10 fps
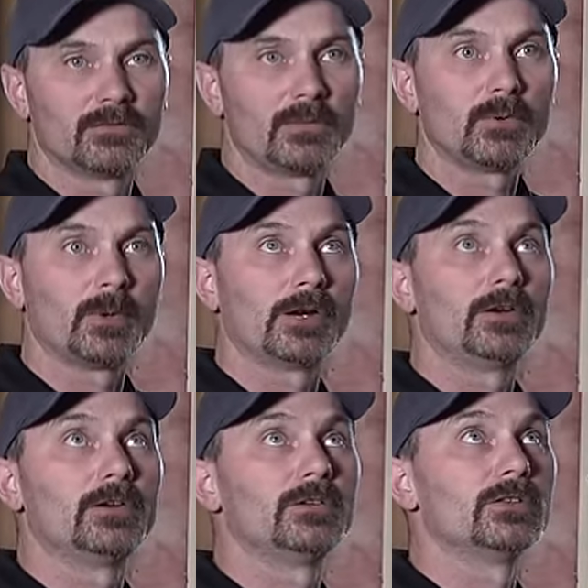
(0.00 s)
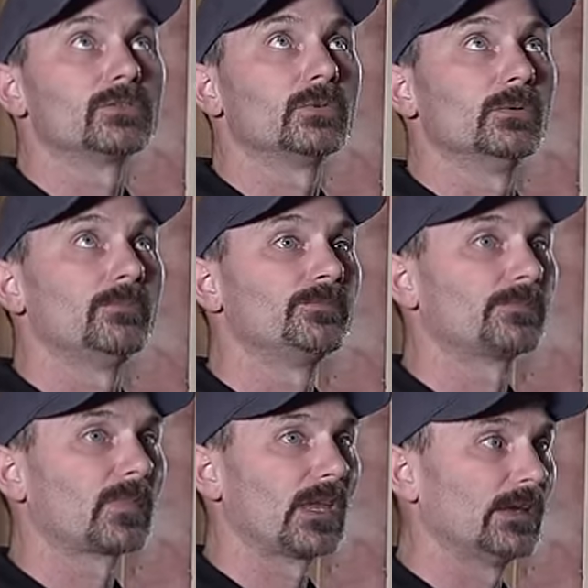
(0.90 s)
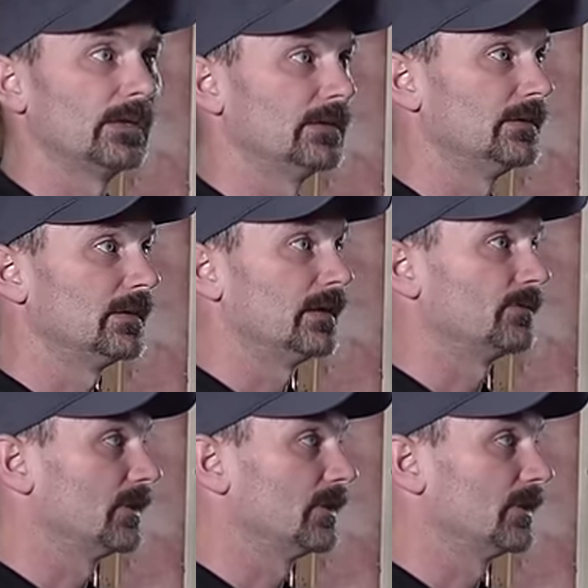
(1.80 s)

the vapor barrier in this room. And uh,